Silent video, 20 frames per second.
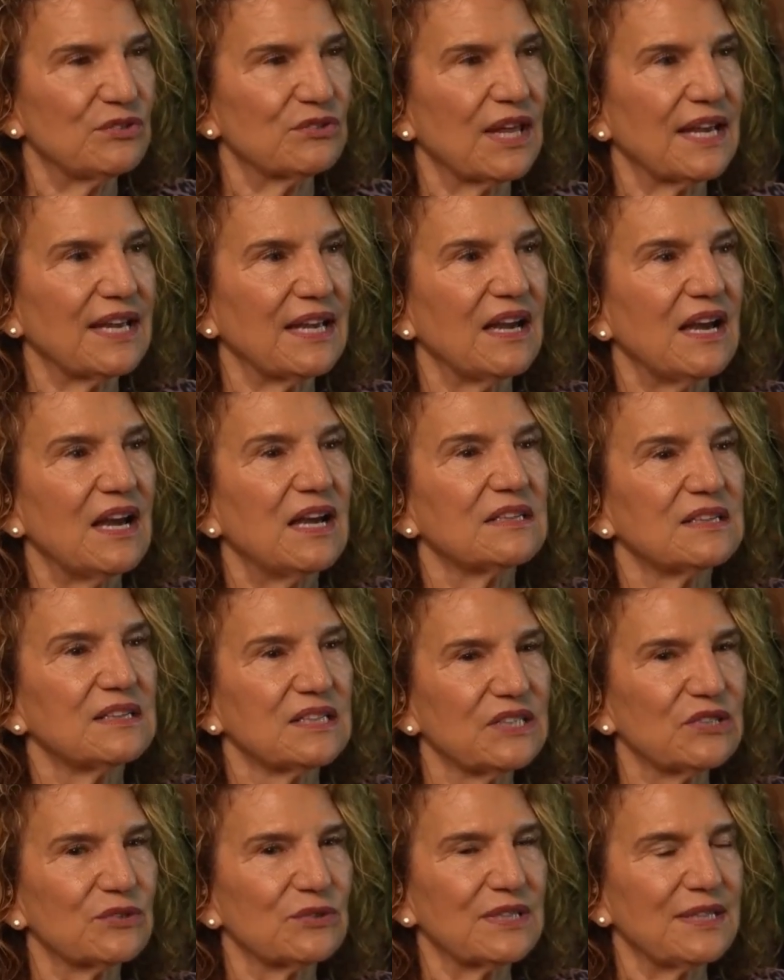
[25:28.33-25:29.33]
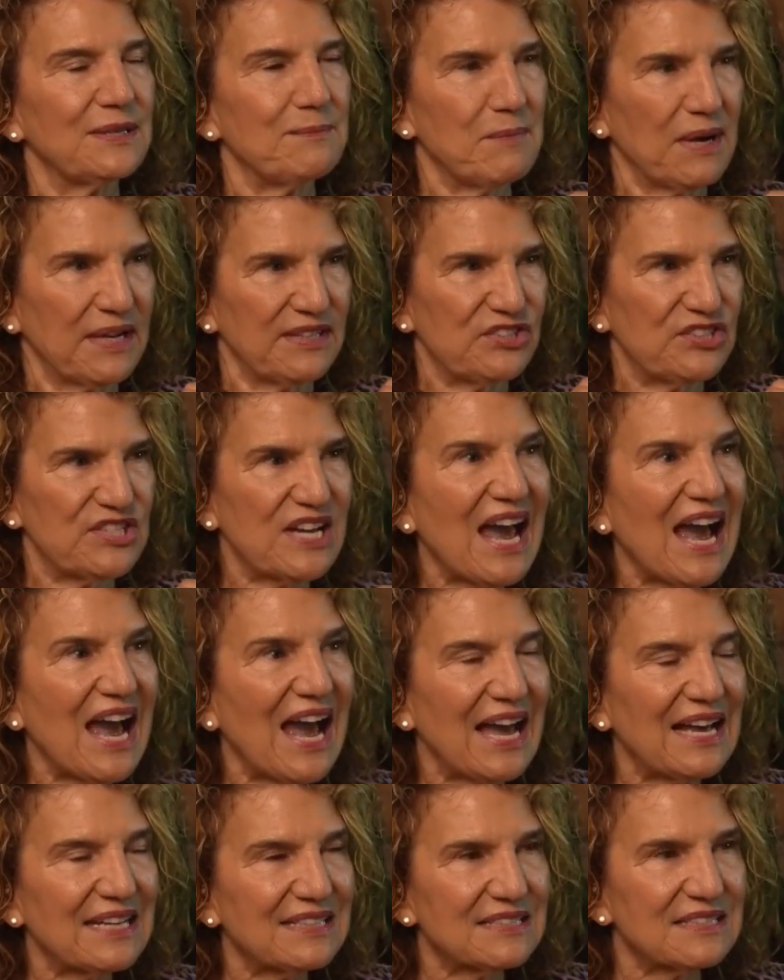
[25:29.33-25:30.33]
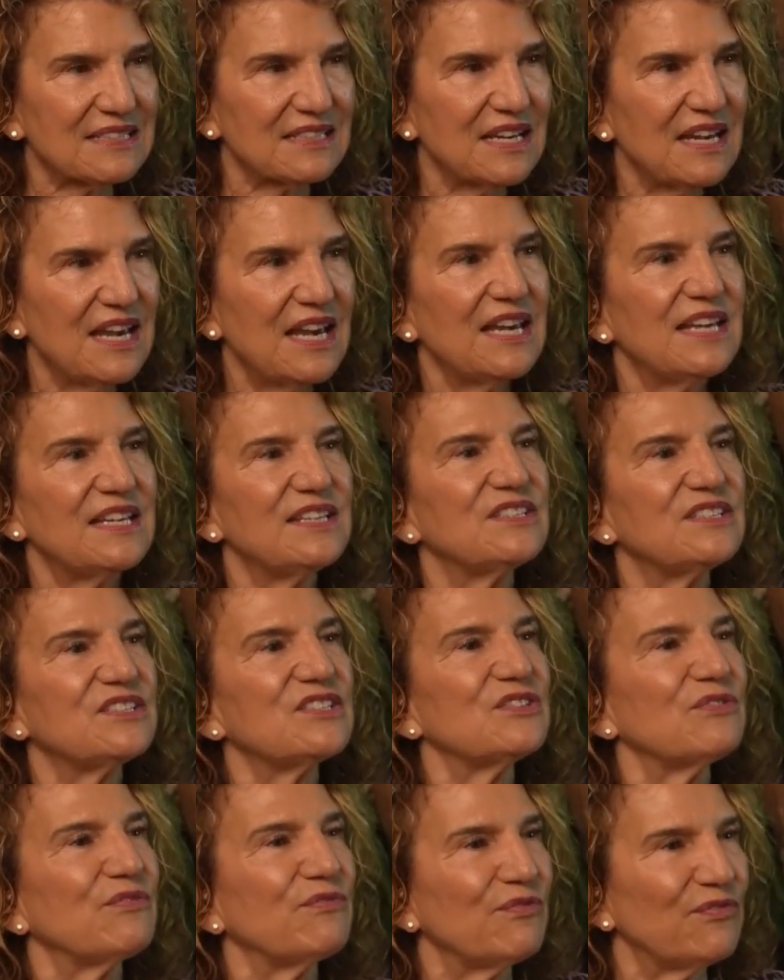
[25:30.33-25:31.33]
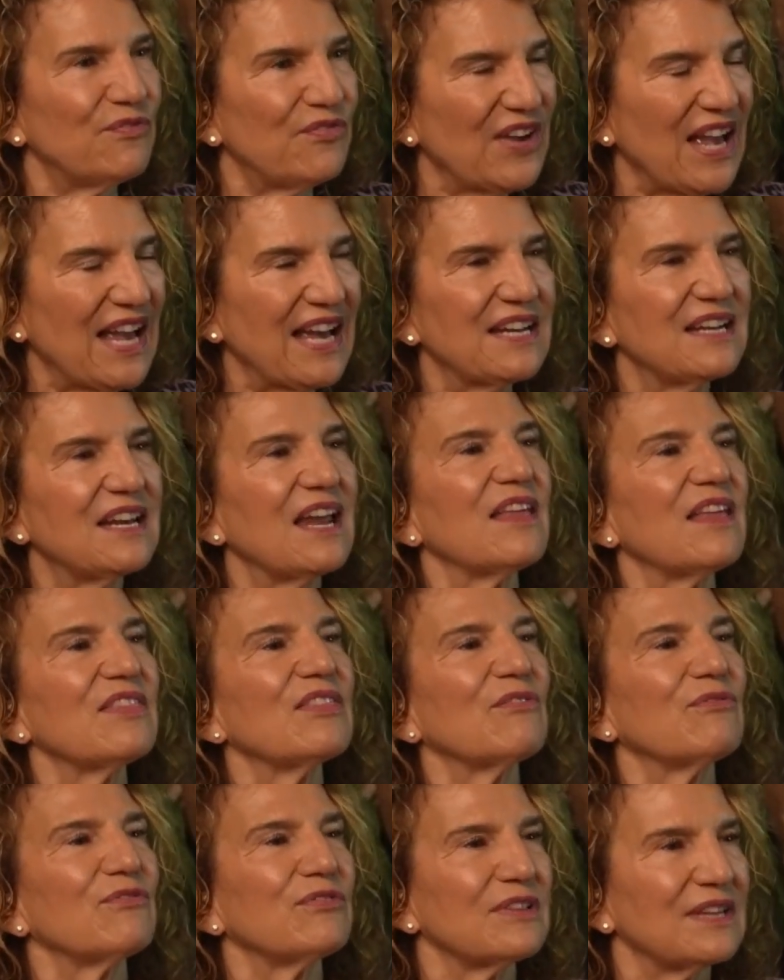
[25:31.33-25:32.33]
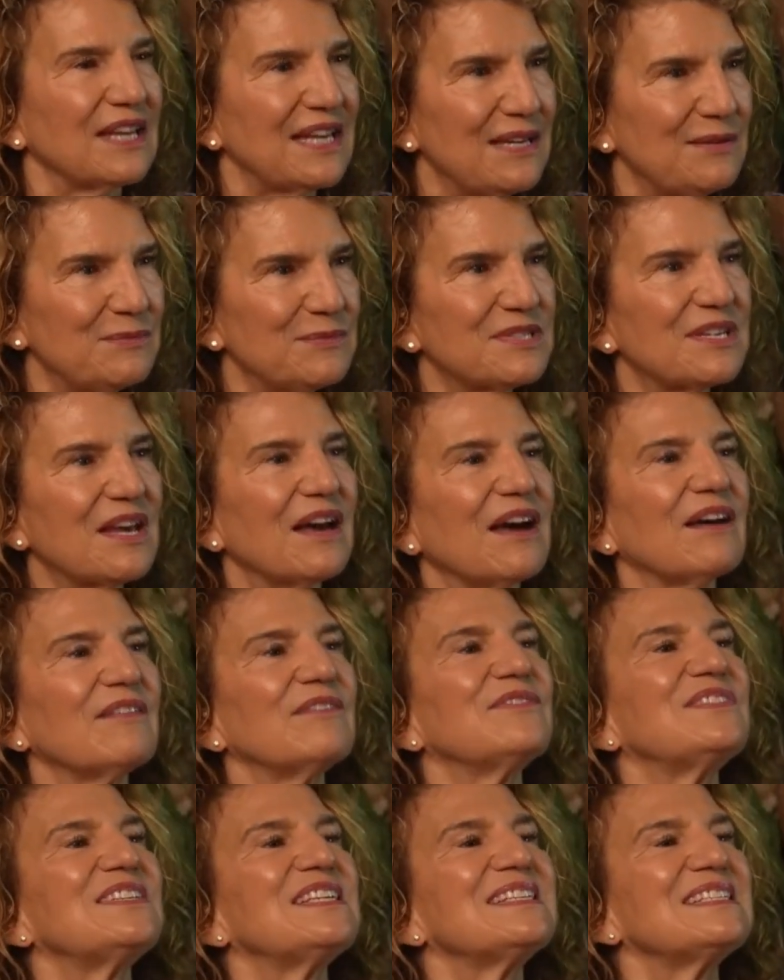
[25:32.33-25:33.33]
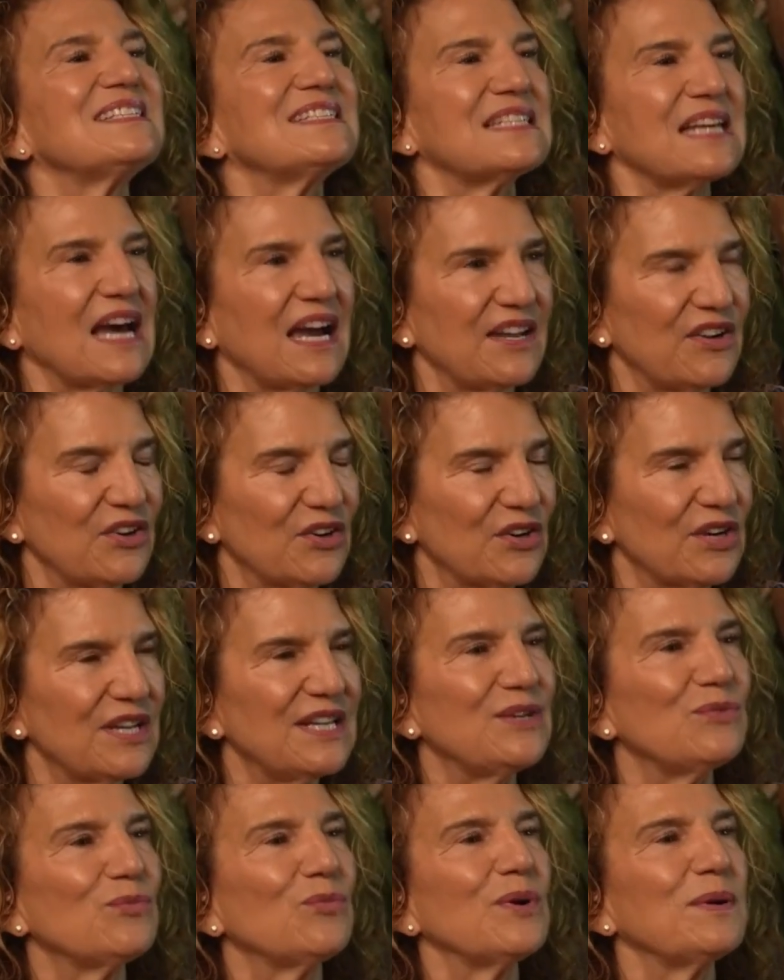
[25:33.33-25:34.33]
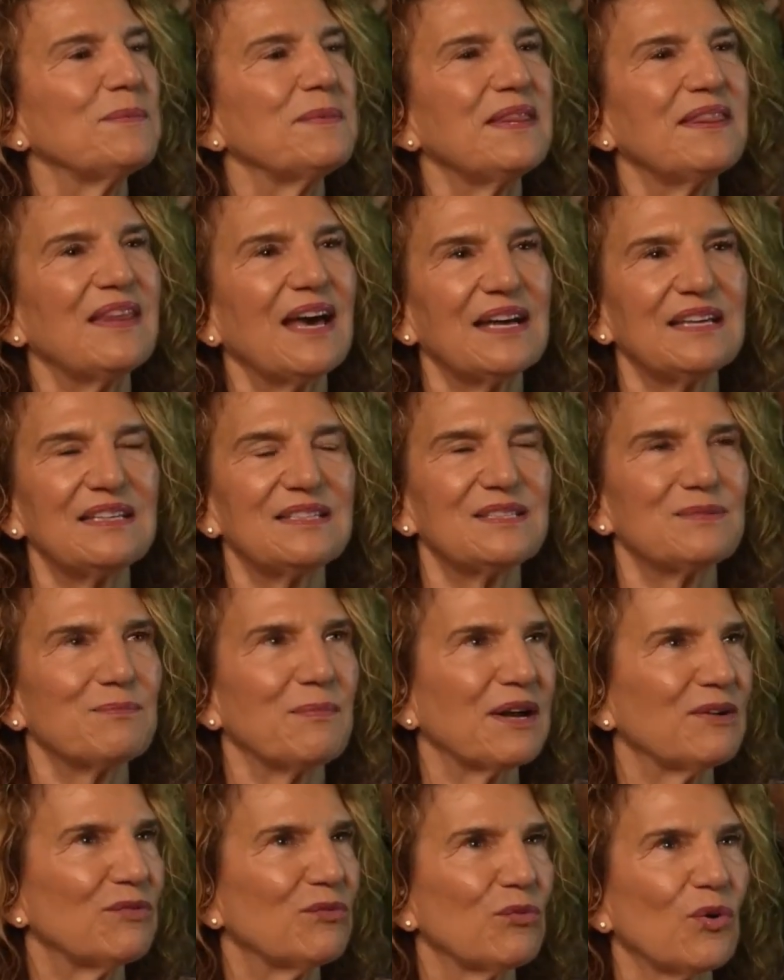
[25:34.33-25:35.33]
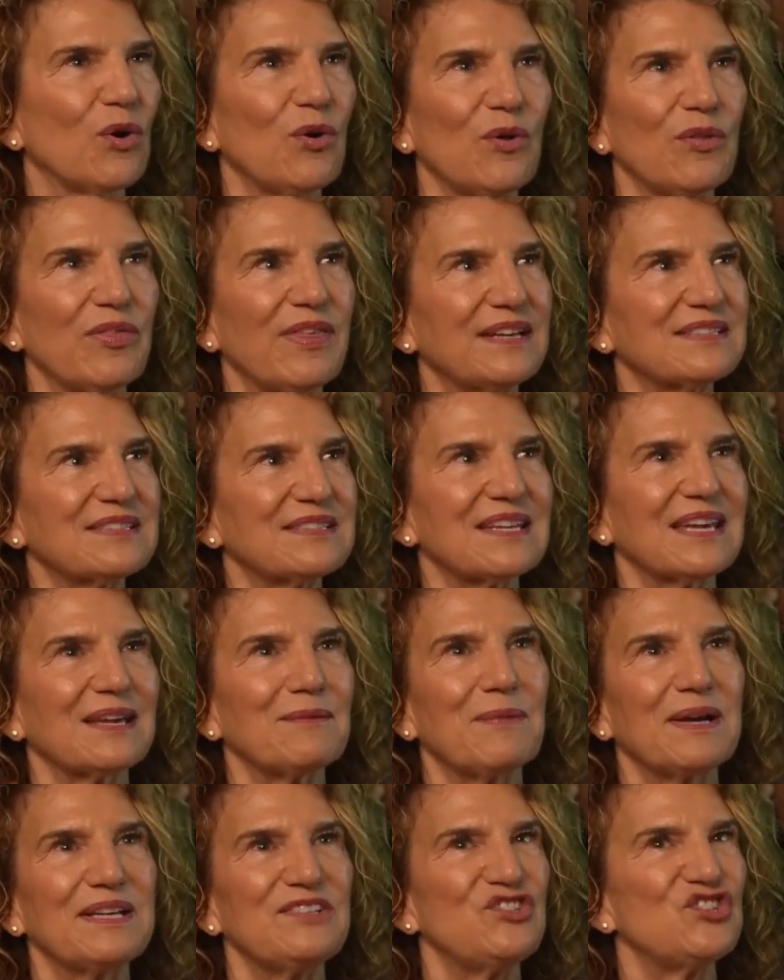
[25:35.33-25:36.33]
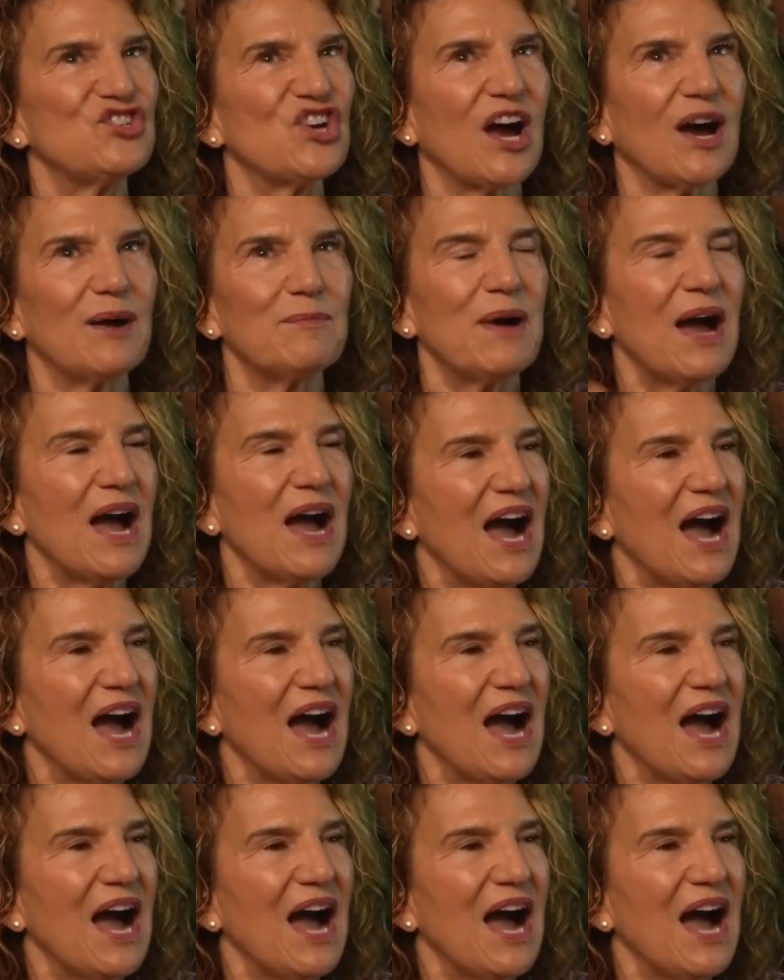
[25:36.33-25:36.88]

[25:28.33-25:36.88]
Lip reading: Like literally my task is to fan the flames of desire in women. That is my role. That's like my job.